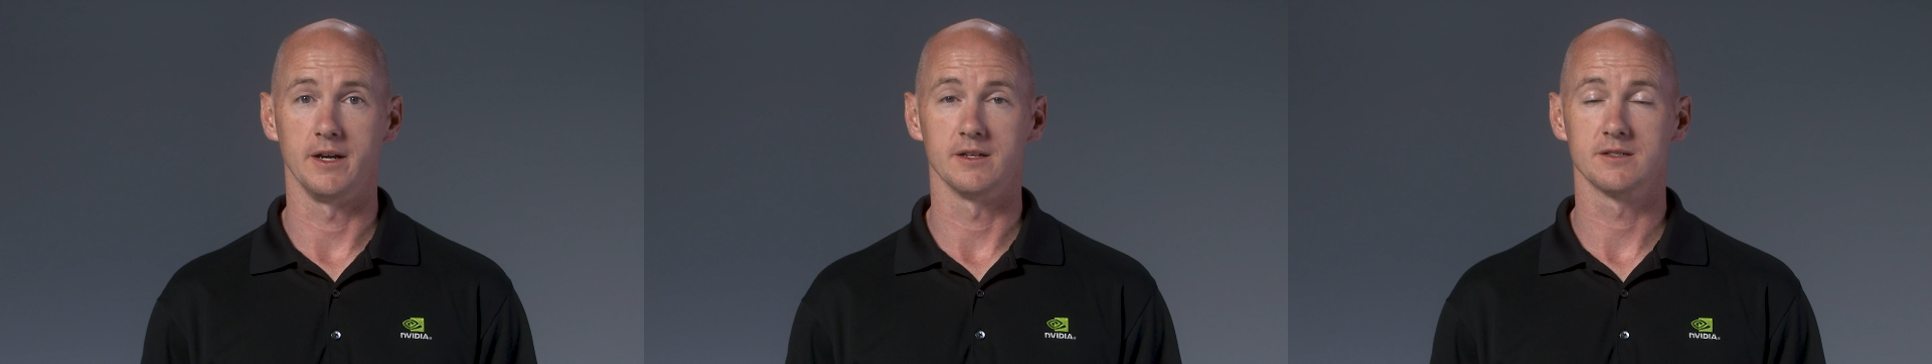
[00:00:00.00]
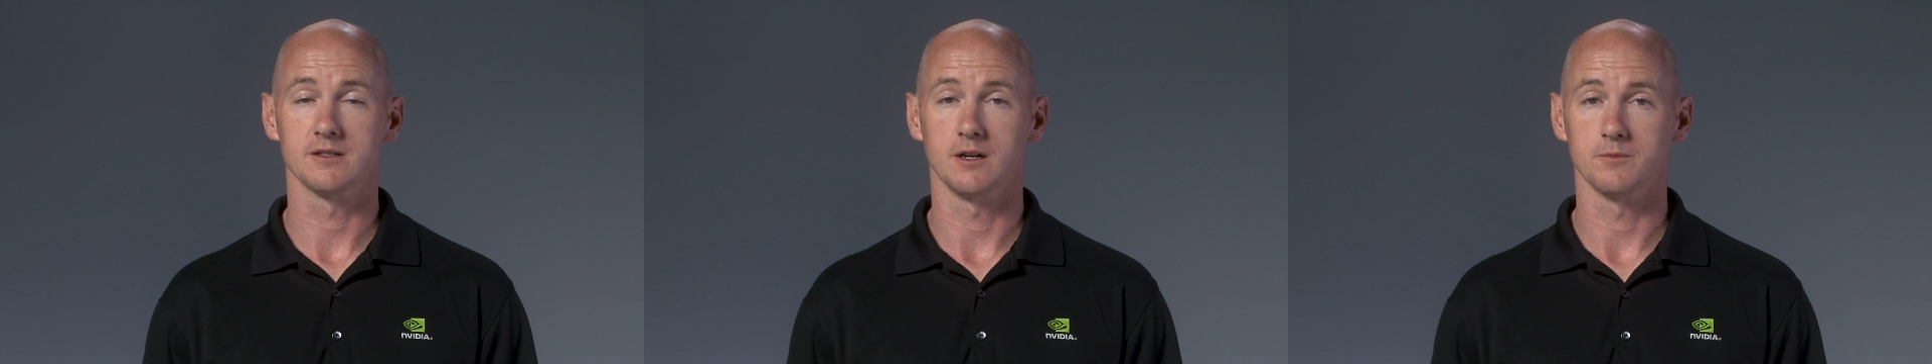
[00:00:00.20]
to
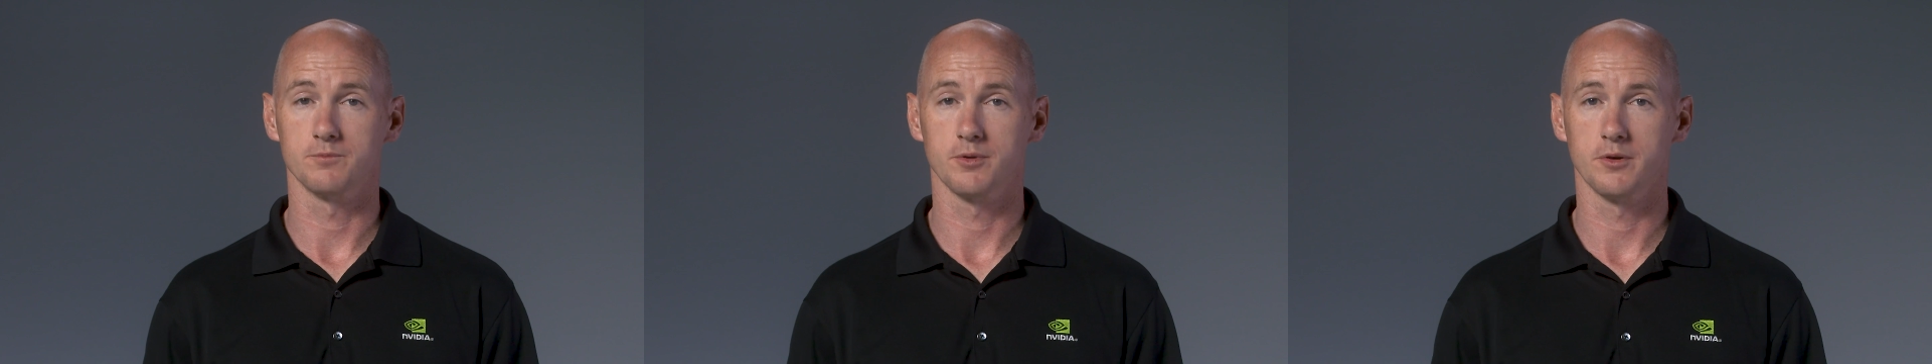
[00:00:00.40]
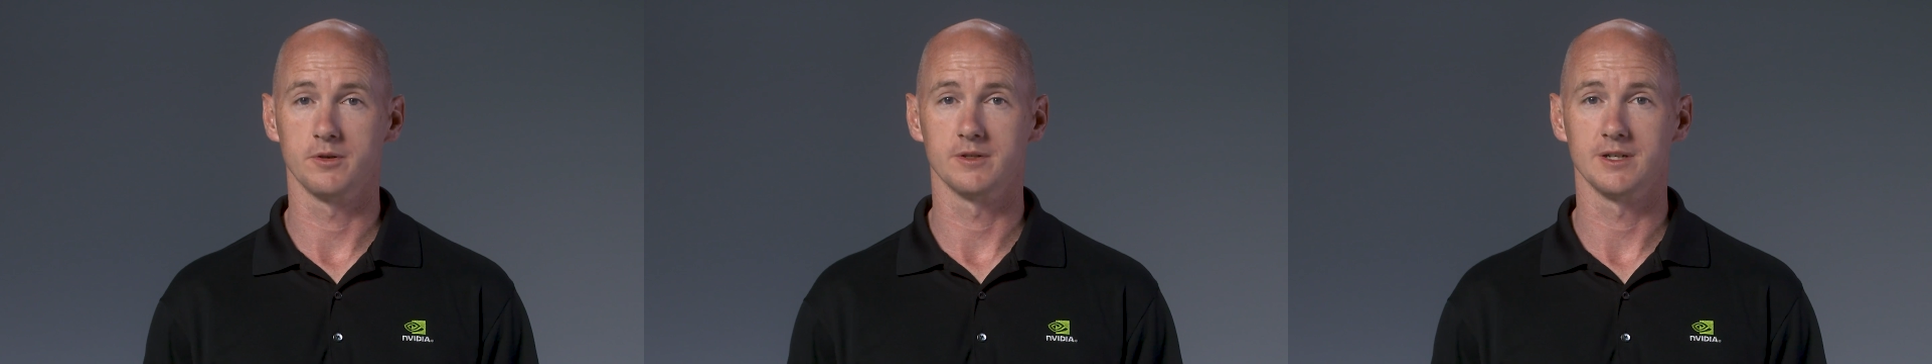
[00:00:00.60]
start
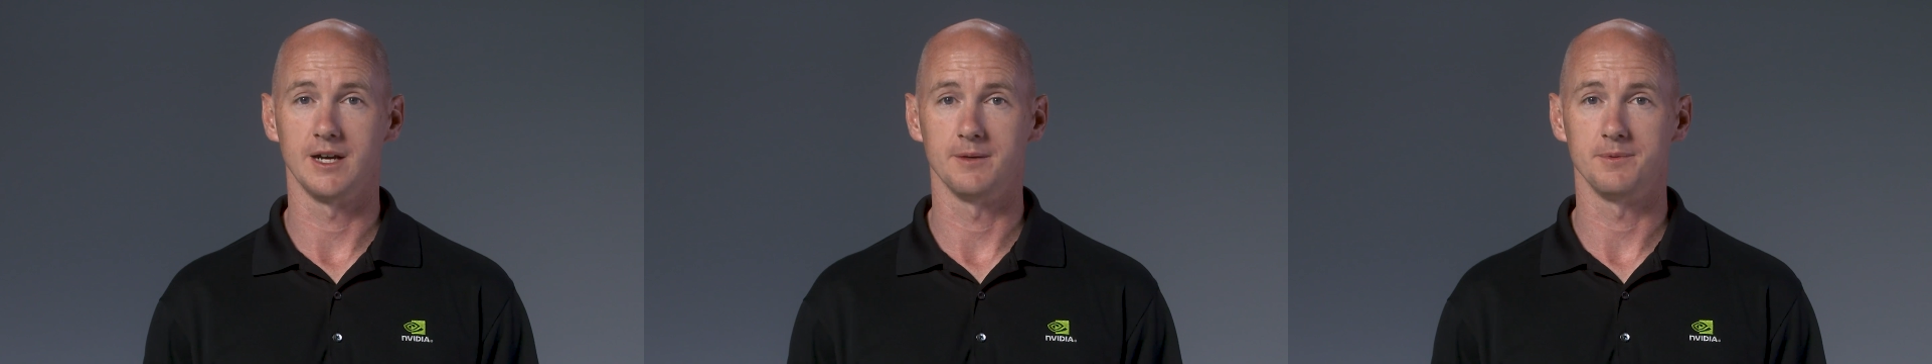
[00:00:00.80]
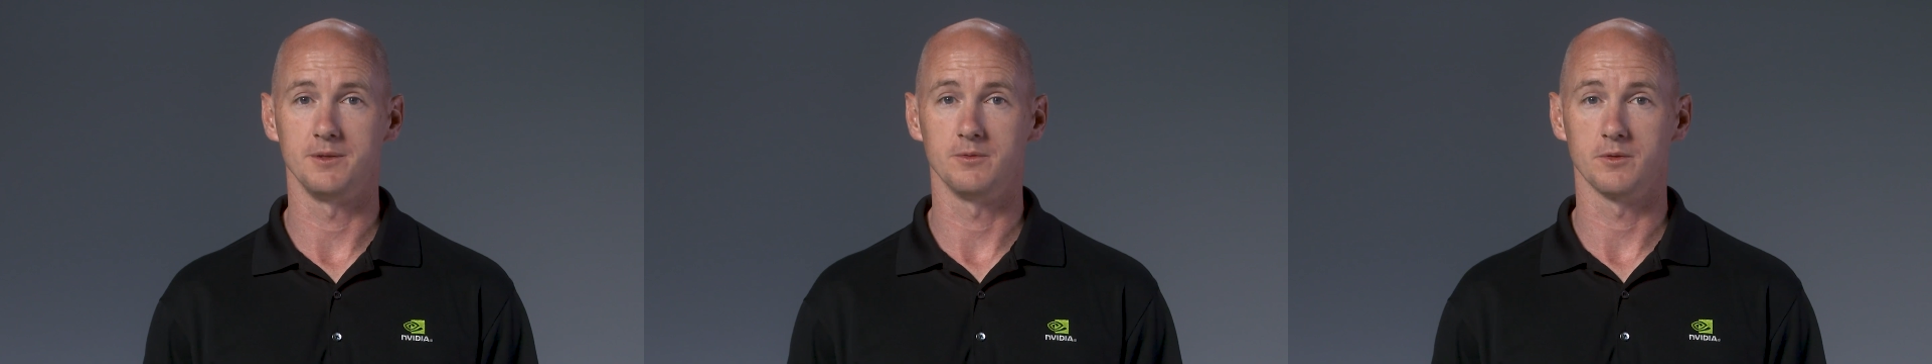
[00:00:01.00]

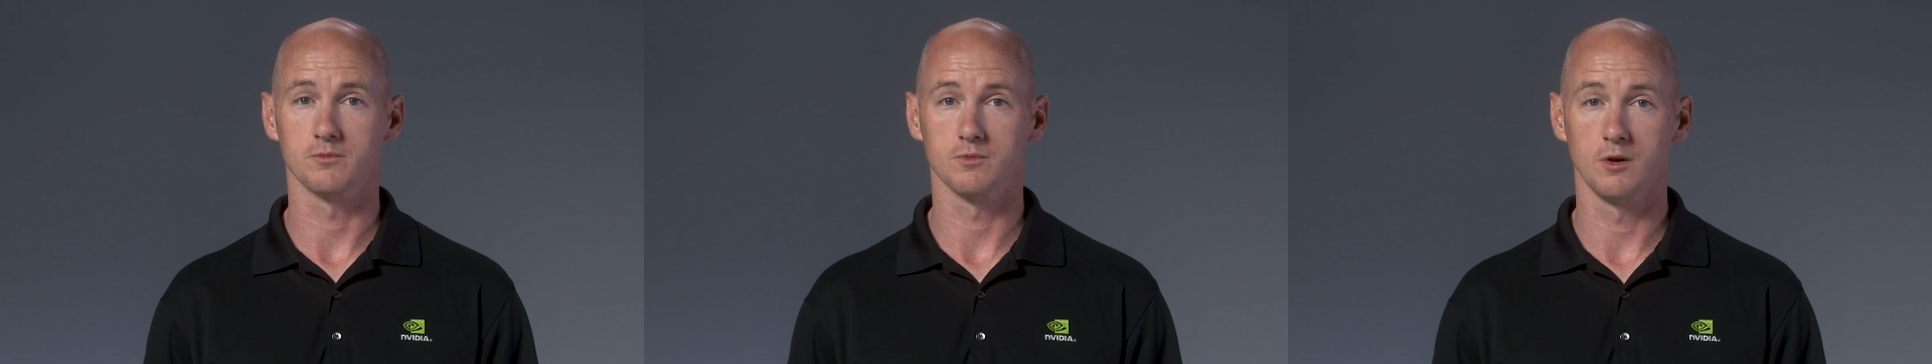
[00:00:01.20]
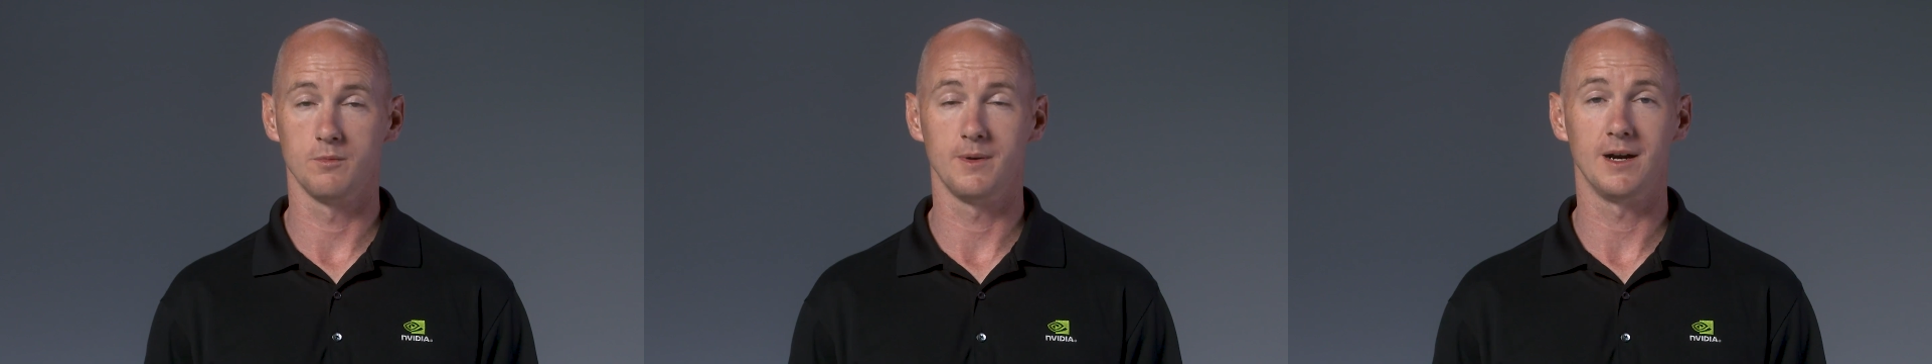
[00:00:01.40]
prototyping with
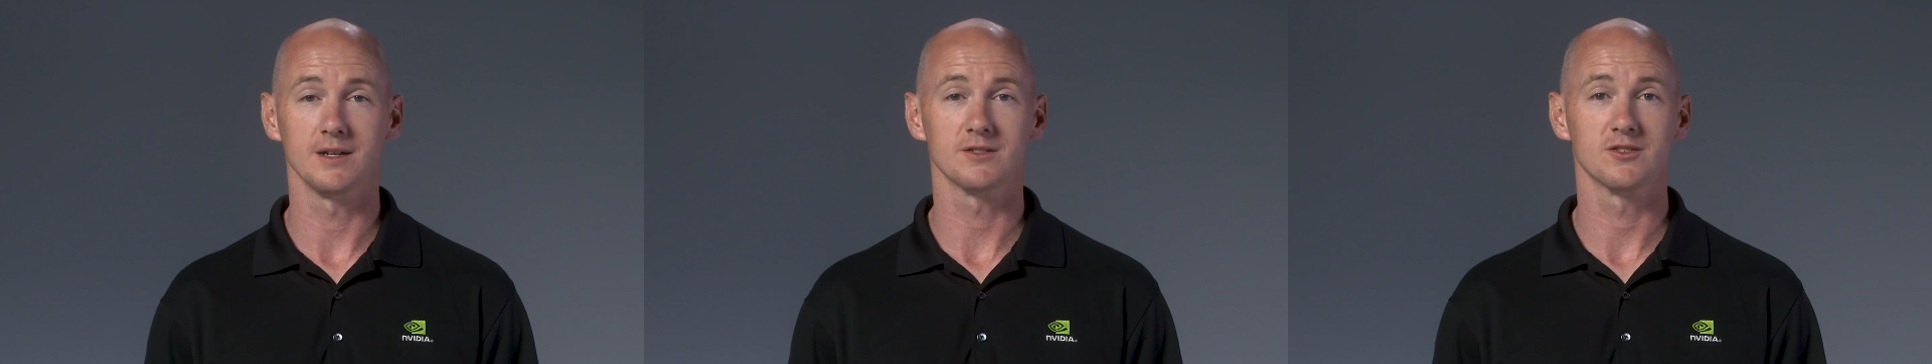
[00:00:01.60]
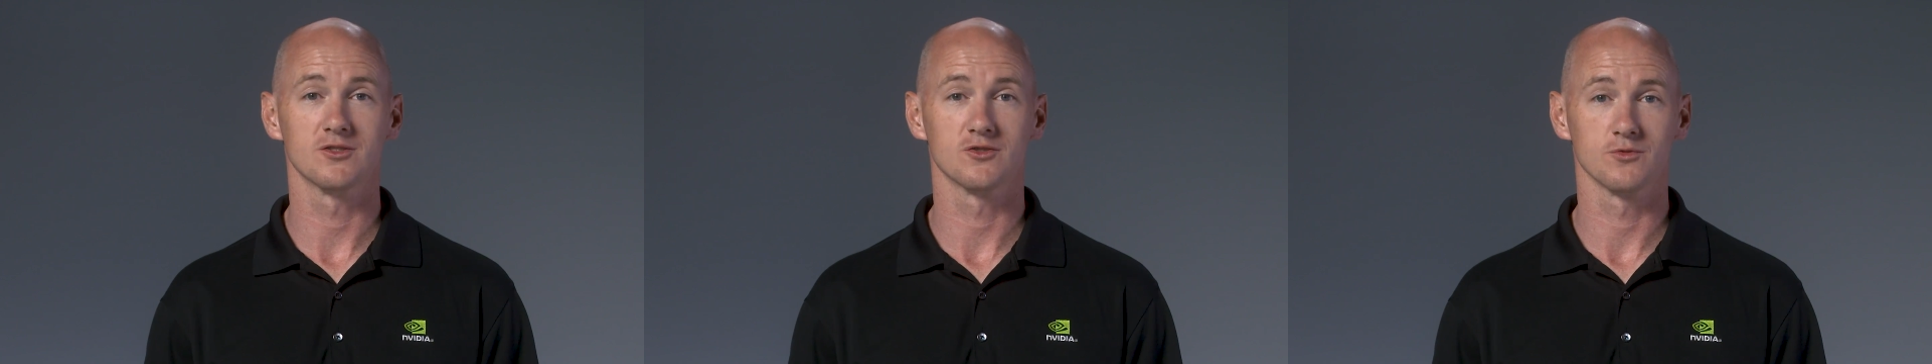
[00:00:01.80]

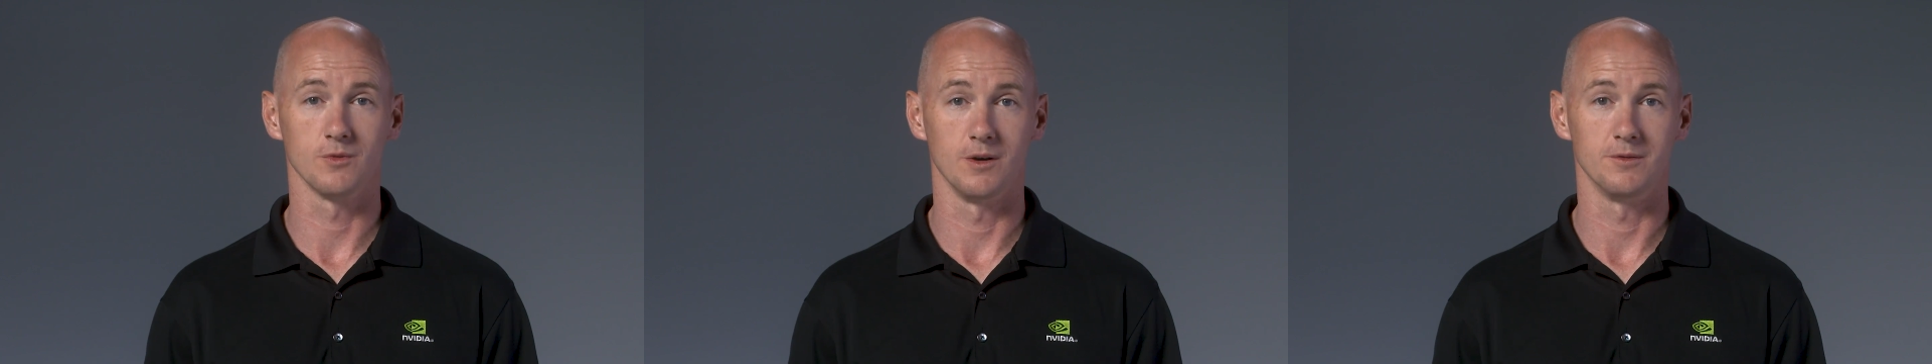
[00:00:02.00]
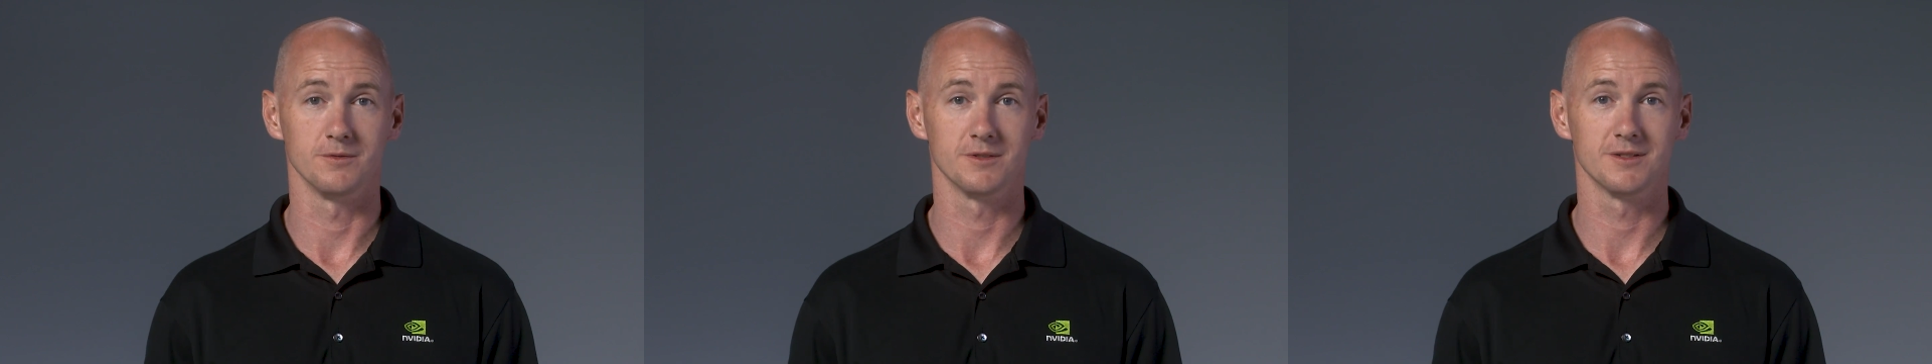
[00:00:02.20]
robots,
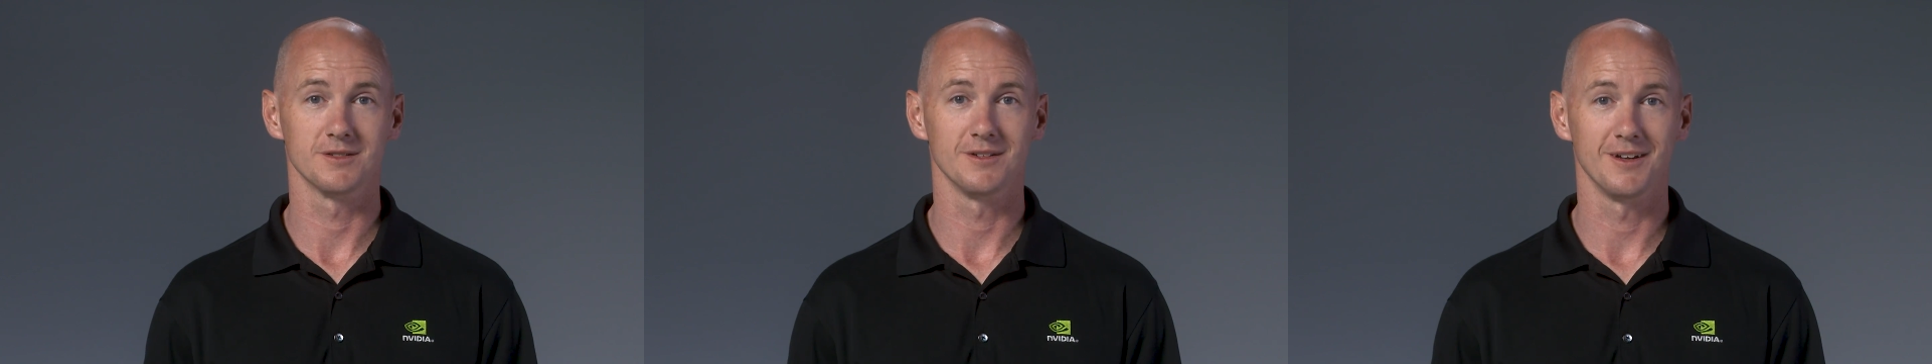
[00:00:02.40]
drones,